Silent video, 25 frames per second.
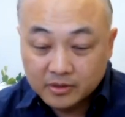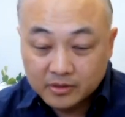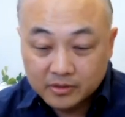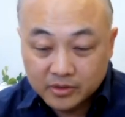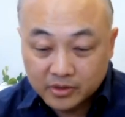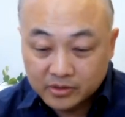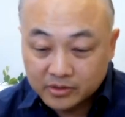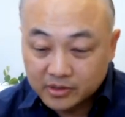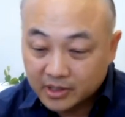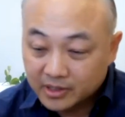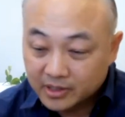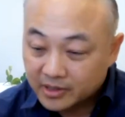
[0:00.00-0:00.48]

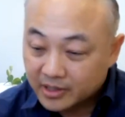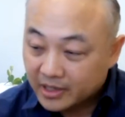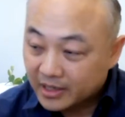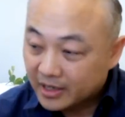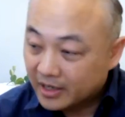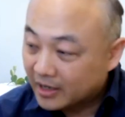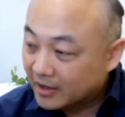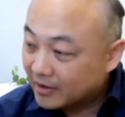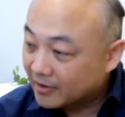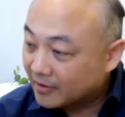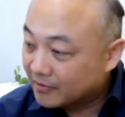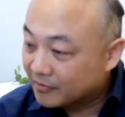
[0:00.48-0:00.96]
just like they
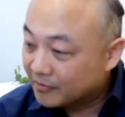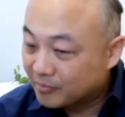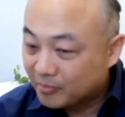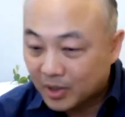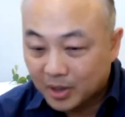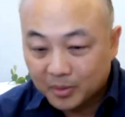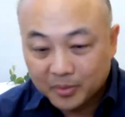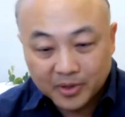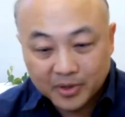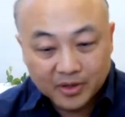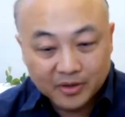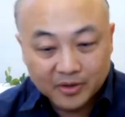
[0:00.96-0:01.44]
have
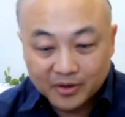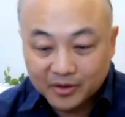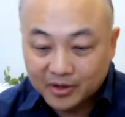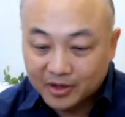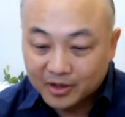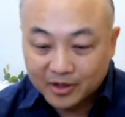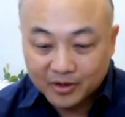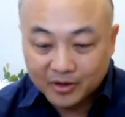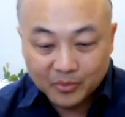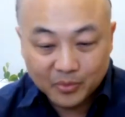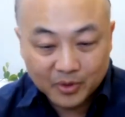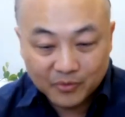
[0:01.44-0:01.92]
probably
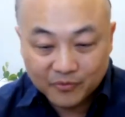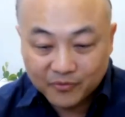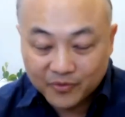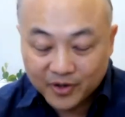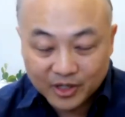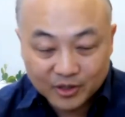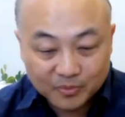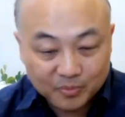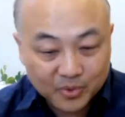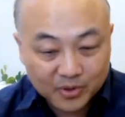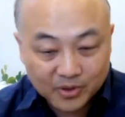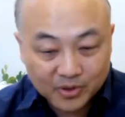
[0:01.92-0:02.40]
with
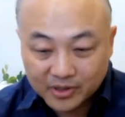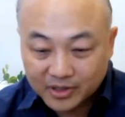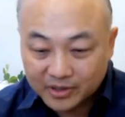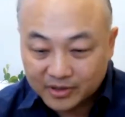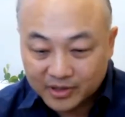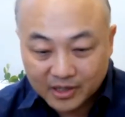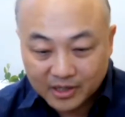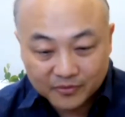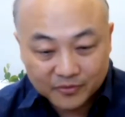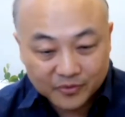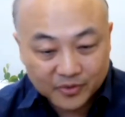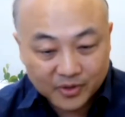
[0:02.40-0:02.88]
Facebook and
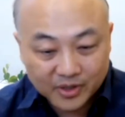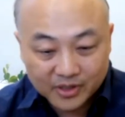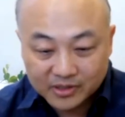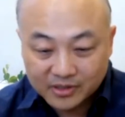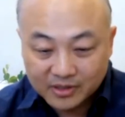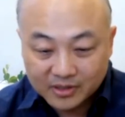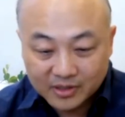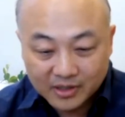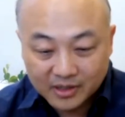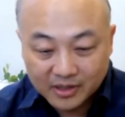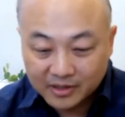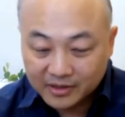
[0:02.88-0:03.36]
Netflix
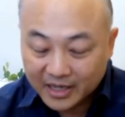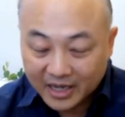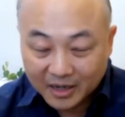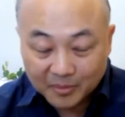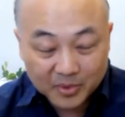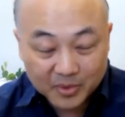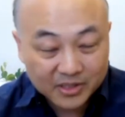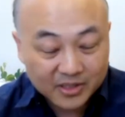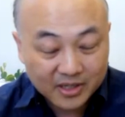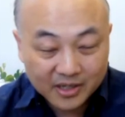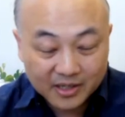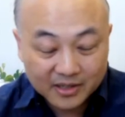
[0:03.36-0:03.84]
and
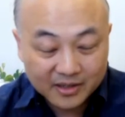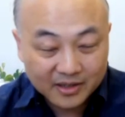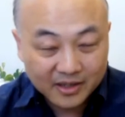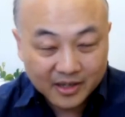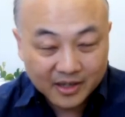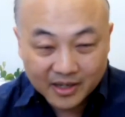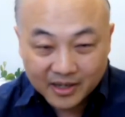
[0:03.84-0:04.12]
Amazon,